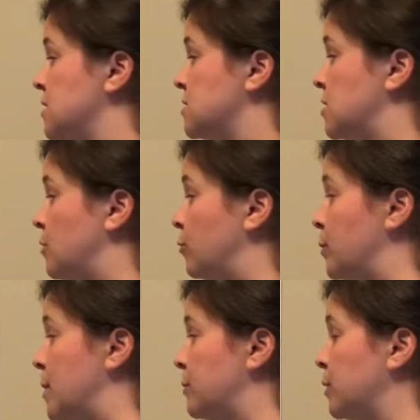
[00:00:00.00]
So
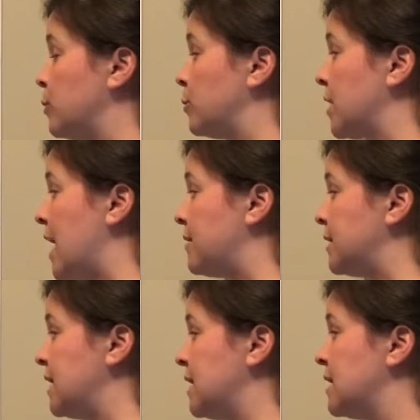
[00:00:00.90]
remember, when we're
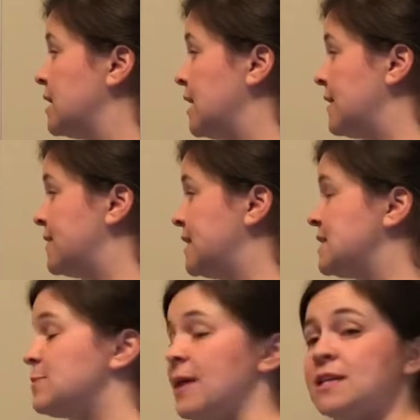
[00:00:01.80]
counting in the
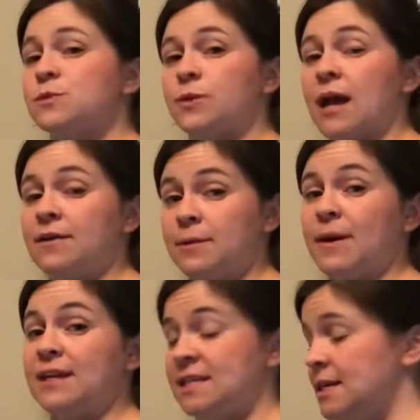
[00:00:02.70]
tens place, we're counting
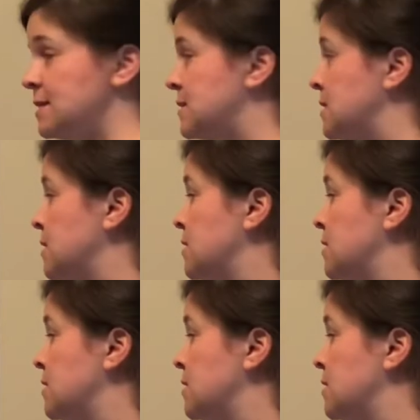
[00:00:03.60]
by tens.